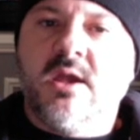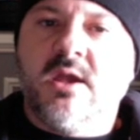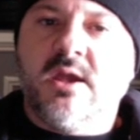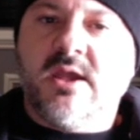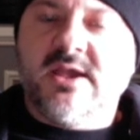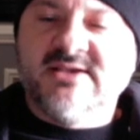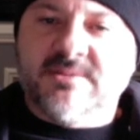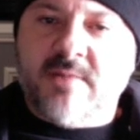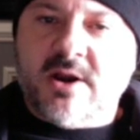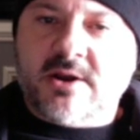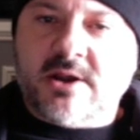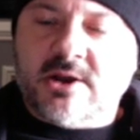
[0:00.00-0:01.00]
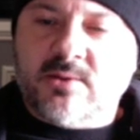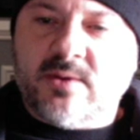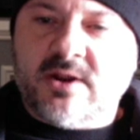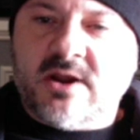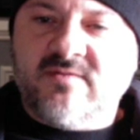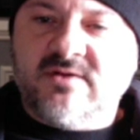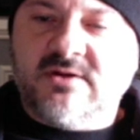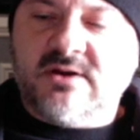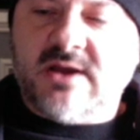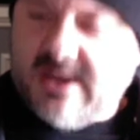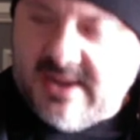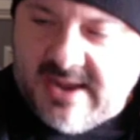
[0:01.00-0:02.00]
Is the market going to recover?
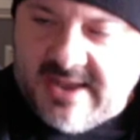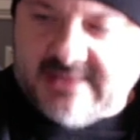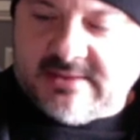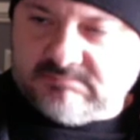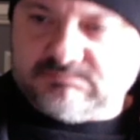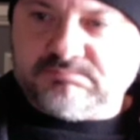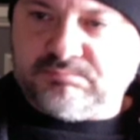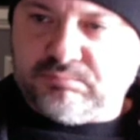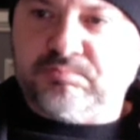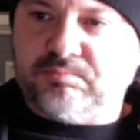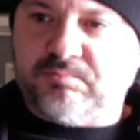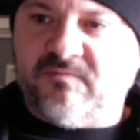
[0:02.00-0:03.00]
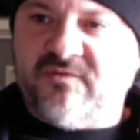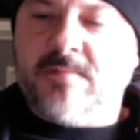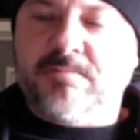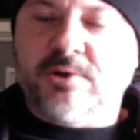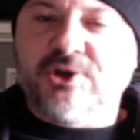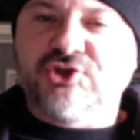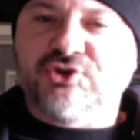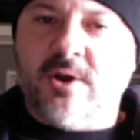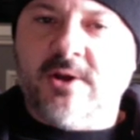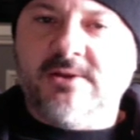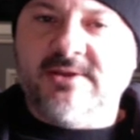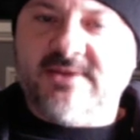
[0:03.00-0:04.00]
I feel pretty
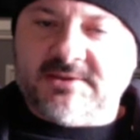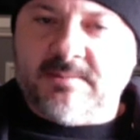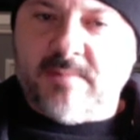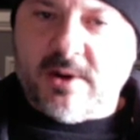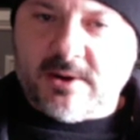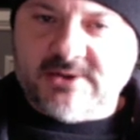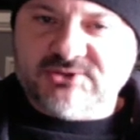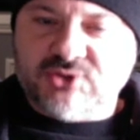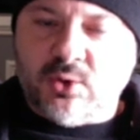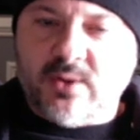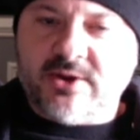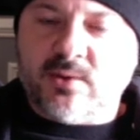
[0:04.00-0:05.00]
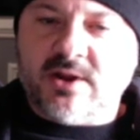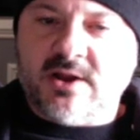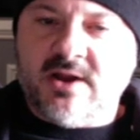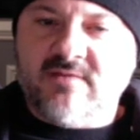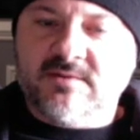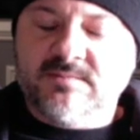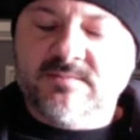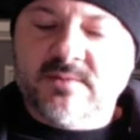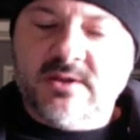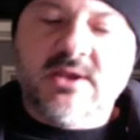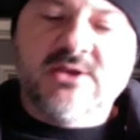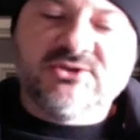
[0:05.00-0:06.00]
strongly that the market is going to recover.
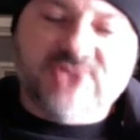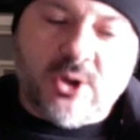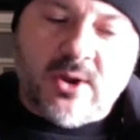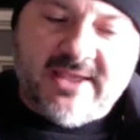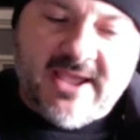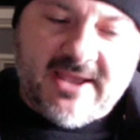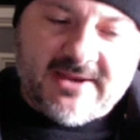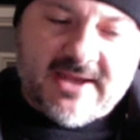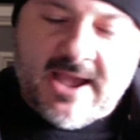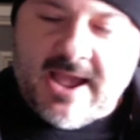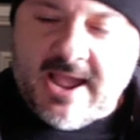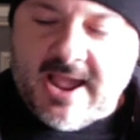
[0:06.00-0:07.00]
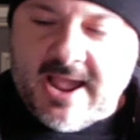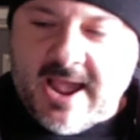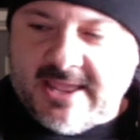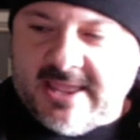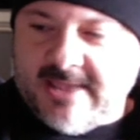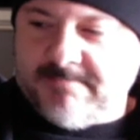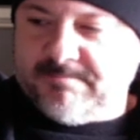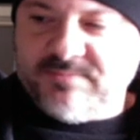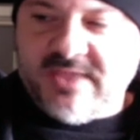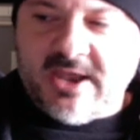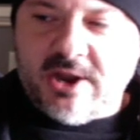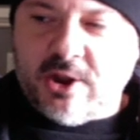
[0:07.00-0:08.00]
So again, I keep
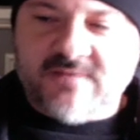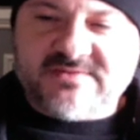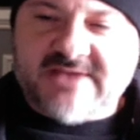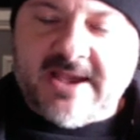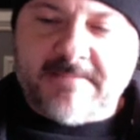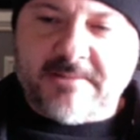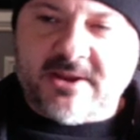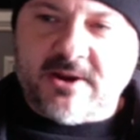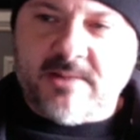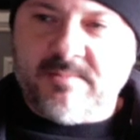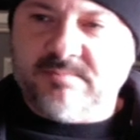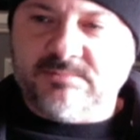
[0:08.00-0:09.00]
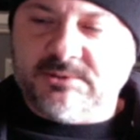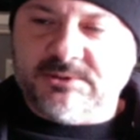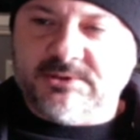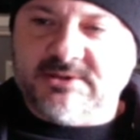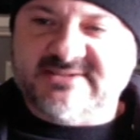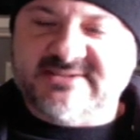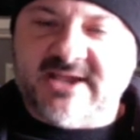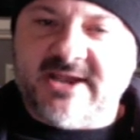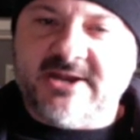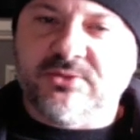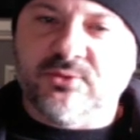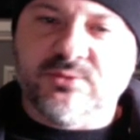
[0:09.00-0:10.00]
getting off topic here. I'm a little
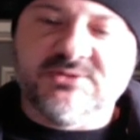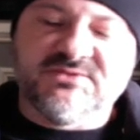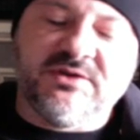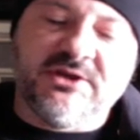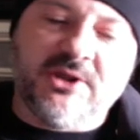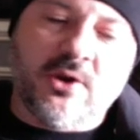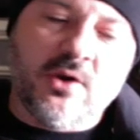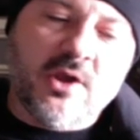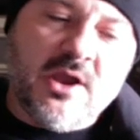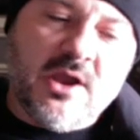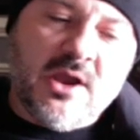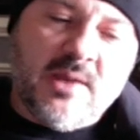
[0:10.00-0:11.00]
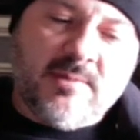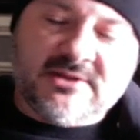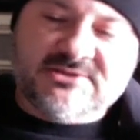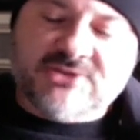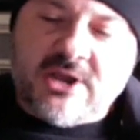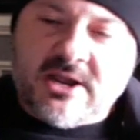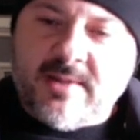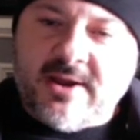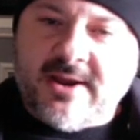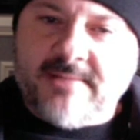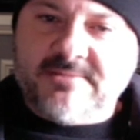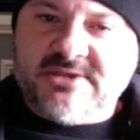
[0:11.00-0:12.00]
excited through this video. But let's talk about
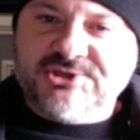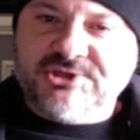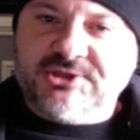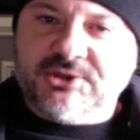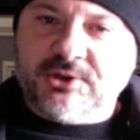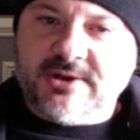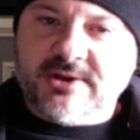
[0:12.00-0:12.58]
MTG 30.